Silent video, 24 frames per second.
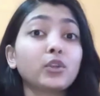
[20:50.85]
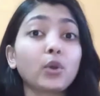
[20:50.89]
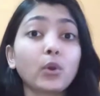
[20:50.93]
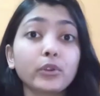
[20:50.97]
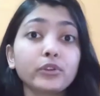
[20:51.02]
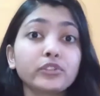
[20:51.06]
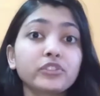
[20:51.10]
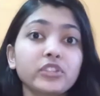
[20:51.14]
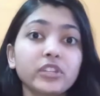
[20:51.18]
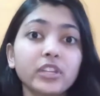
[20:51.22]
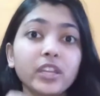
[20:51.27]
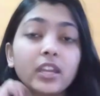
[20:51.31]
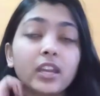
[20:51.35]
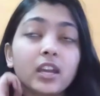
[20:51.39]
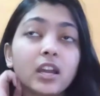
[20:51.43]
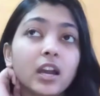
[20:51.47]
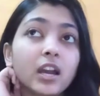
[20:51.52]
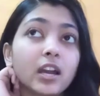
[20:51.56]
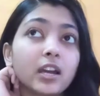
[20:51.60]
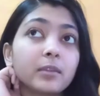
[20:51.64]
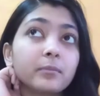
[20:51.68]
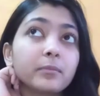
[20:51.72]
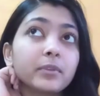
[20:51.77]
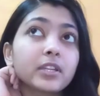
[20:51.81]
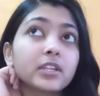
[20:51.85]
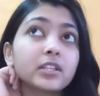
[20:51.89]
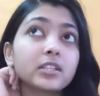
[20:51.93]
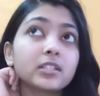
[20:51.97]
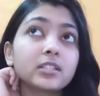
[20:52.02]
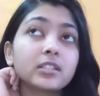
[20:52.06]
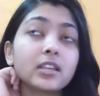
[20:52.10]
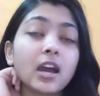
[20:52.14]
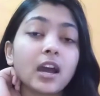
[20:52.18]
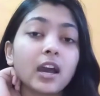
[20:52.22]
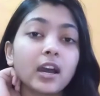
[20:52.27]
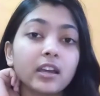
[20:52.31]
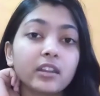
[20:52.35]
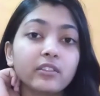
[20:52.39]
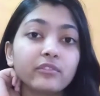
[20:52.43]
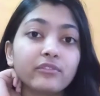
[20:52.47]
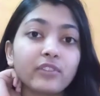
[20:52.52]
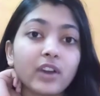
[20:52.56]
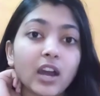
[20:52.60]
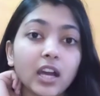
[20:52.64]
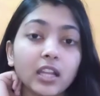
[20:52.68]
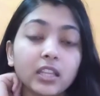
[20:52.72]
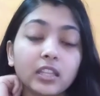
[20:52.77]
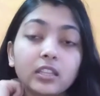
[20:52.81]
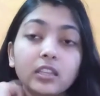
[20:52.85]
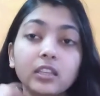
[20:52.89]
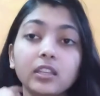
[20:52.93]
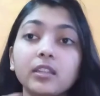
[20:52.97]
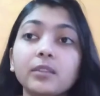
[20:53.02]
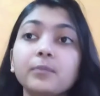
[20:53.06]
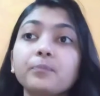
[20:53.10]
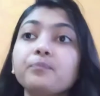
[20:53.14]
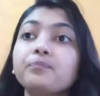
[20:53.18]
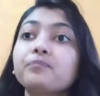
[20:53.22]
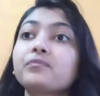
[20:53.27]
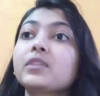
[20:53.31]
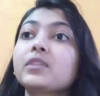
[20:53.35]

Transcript: torturing her because her father